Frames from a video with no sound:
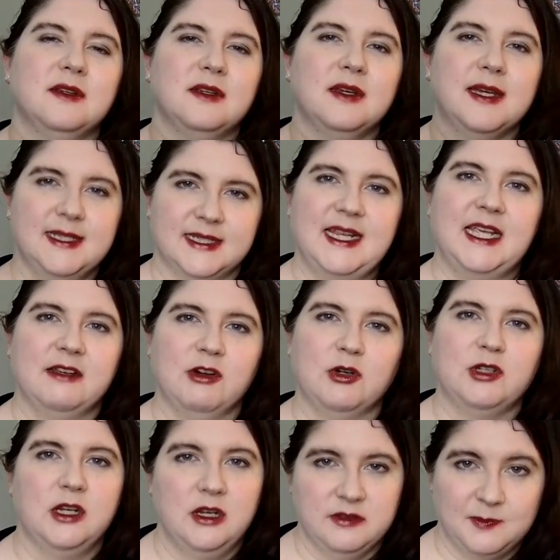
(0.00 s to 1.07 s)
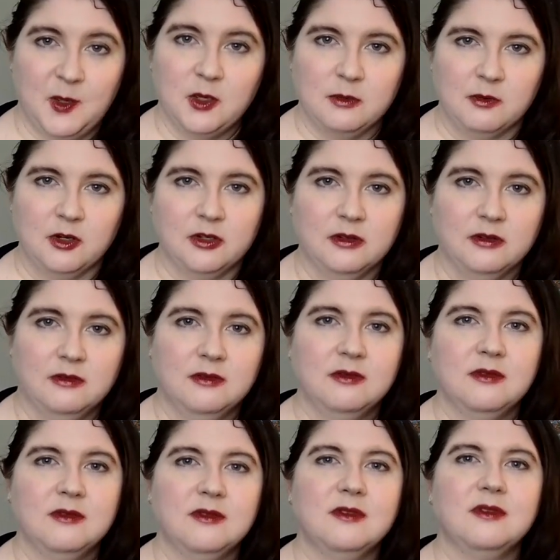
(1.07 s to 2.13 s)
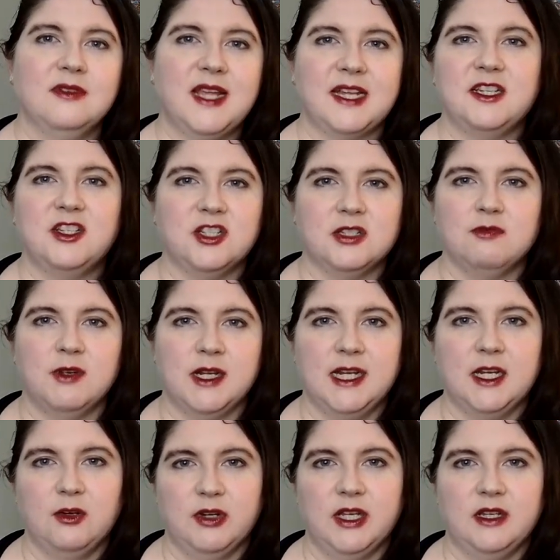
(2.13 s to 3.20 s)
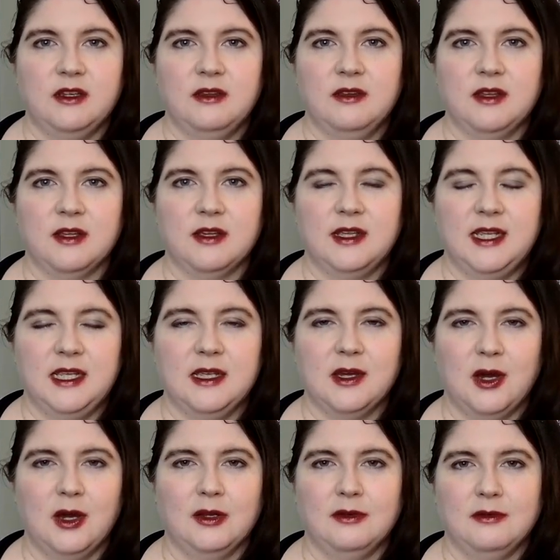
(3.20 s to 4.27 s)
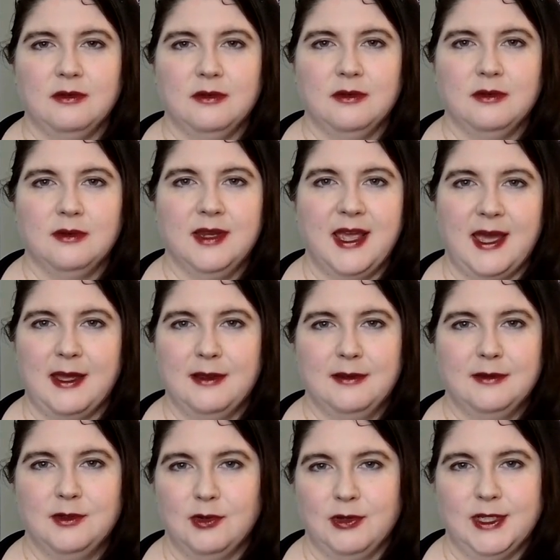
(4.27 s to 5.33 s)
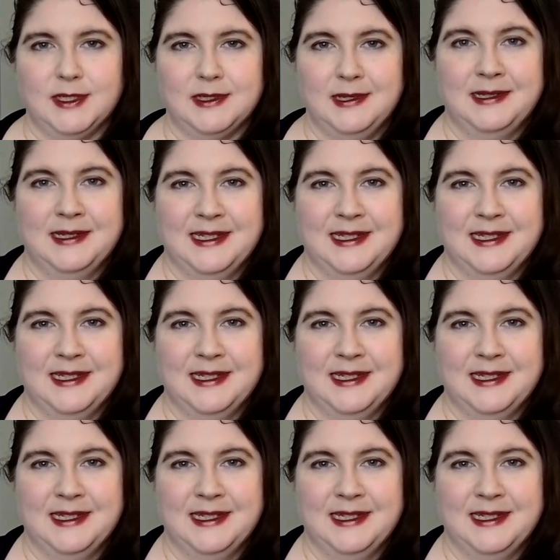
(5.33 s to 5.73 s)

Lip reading: As an 8-year-old who loves Pokemon, Ned's just really annoyed that he can't get toys.